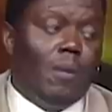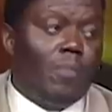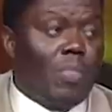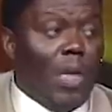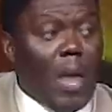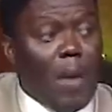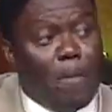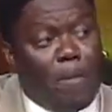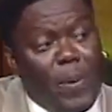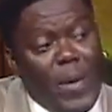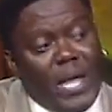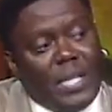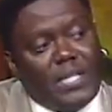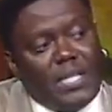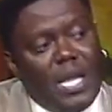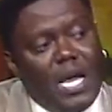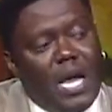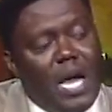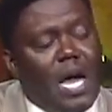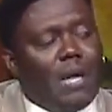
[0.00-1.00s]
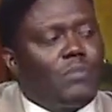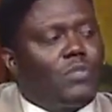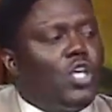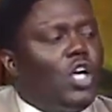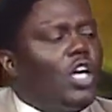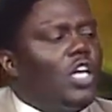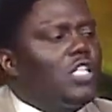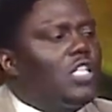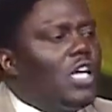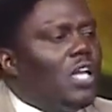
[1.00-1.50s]
They picked her up,
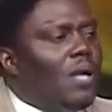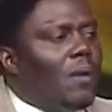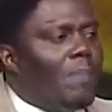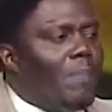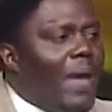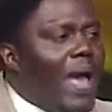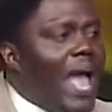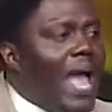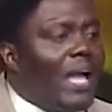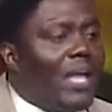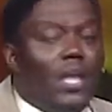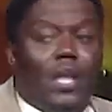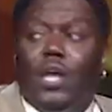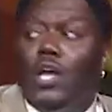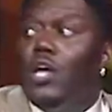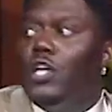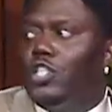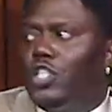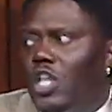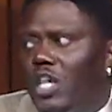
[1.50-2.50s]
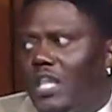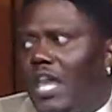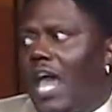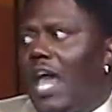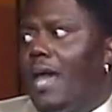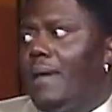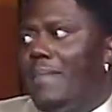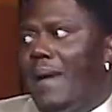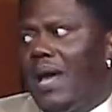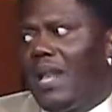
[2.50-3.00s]
took her to the back. She
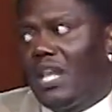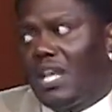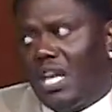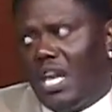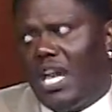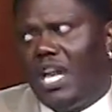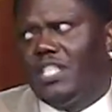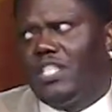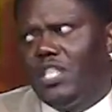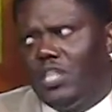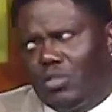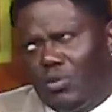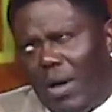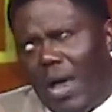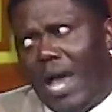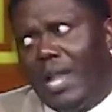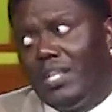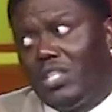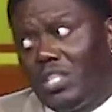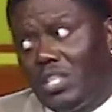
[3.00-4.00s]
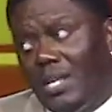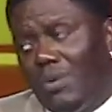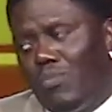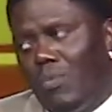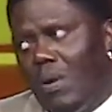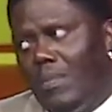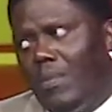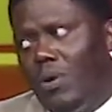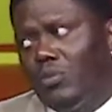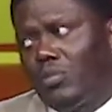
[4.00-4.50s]
came out again. She tried the shit
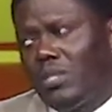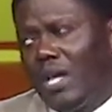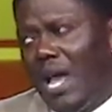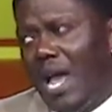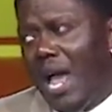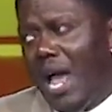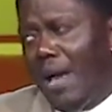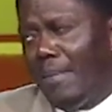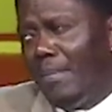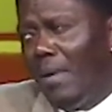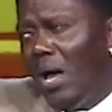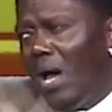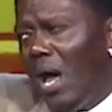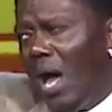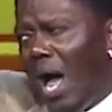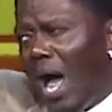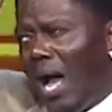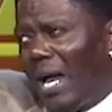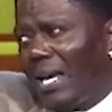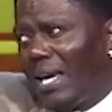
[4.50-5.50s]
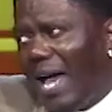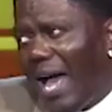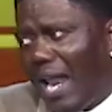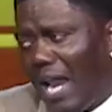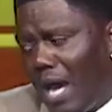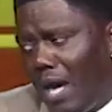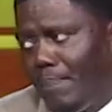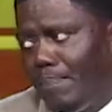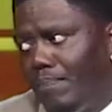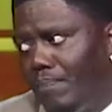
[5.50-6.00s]
one more time. I got
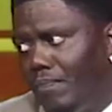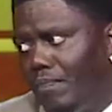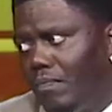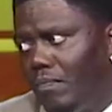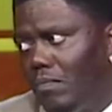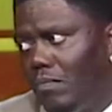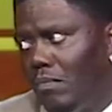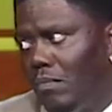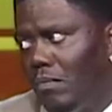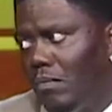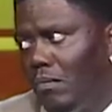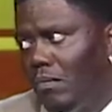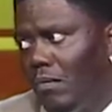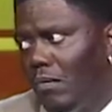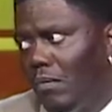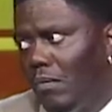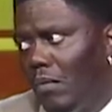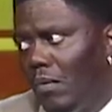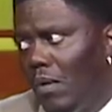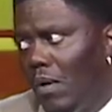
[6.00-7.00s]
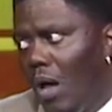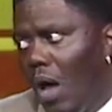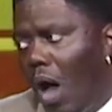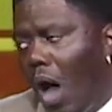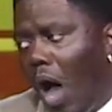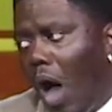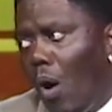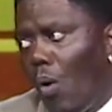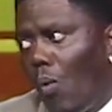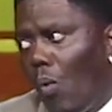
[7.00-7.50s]
up.
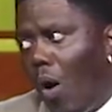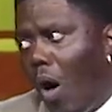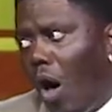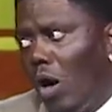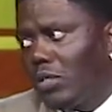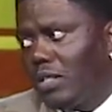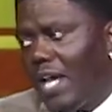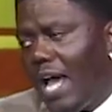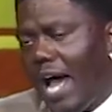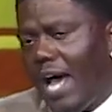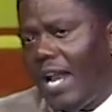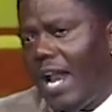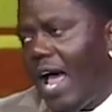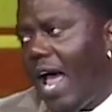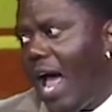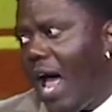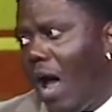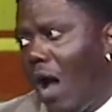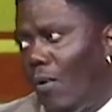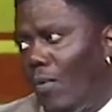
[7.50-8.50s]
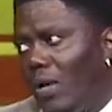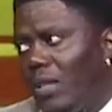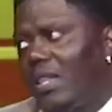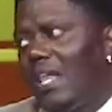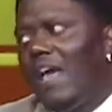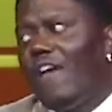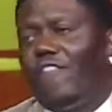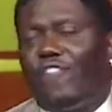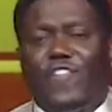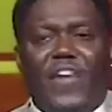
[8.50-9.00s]
I walked down the aisle with
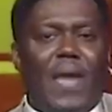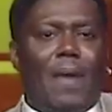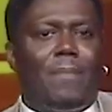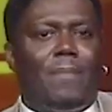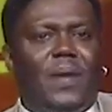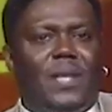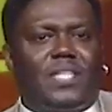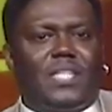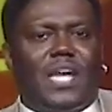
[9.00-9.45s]
that fat bitch.